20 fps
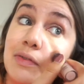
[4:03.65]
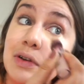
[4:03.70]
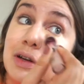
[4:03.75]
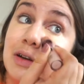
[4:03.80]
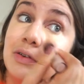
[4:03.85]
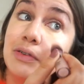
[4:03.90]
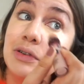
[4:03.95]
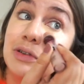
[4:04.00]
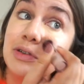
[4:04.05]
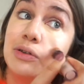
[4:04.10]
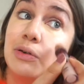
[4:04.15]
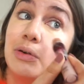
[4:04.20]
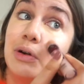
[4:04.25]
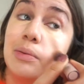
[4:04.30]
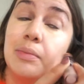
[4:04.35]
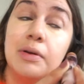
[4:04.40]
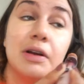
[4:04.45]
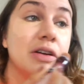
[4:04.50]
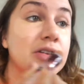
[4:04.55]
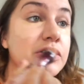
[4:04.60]
a different story
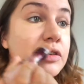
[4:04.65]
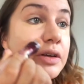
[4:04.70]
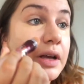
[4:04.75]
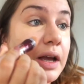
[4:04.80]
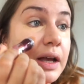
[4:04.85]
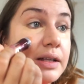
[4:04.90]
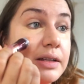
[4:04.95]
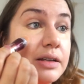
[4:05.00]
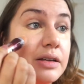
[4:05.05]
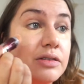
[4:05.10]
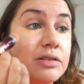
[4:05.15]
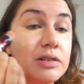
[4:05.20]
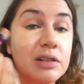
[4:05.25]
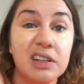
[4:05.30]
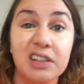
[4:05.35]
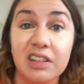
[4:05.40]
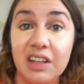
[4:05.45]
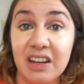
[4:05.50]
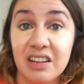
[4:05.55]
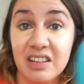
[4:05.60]
because you get
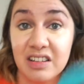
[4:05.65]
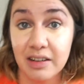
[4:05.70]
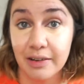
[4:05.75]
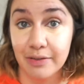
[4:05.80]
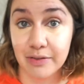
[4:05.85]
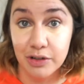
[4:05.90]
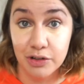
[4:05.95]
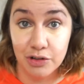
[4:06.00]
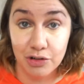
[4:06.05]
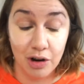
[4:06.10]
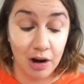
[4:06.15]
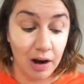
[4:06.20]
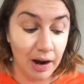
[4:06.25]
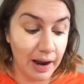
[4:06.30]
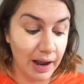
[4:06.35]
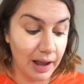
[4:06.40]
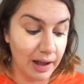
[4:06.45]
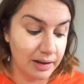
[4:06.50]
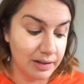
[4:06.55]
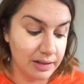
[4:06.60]
usually sent stuff to try
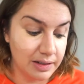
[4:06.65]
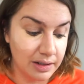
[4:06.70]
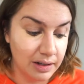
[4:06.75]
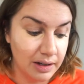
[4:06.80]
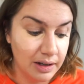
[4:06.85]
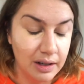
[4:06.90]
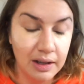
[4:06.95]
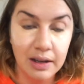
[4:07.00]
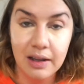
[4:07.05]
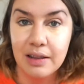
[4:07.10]
and